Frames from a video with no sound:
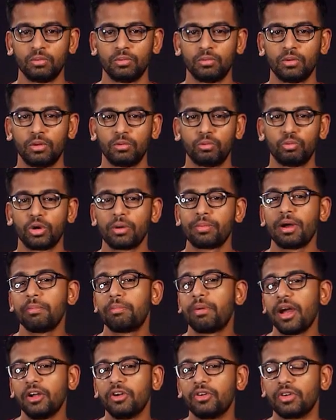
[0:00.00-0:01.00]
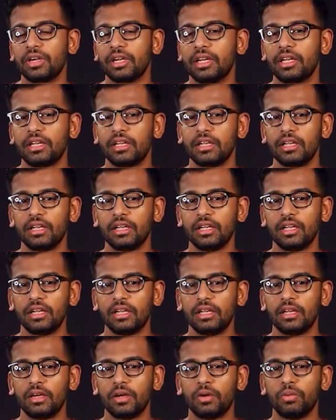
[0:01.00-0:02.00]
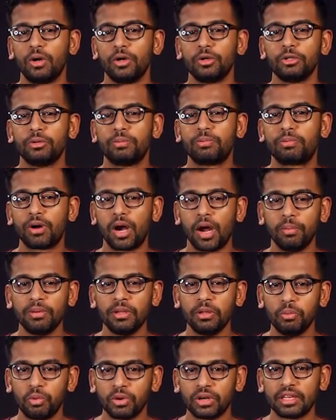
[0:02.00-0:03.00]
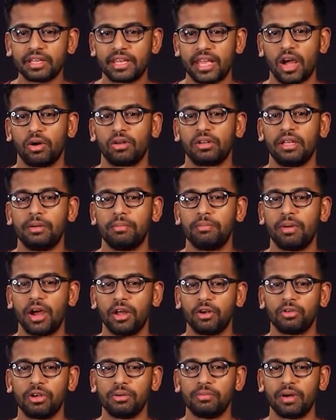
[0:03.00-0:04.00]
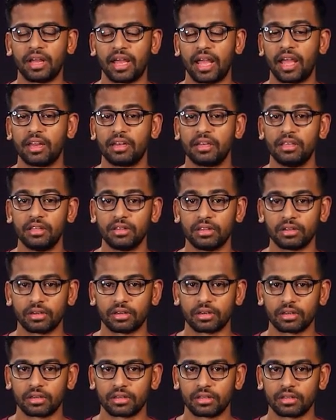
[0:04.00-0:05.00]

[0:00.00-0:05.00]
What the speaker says: What about binary? Well, you probably wouldn't calculate binary by hand either.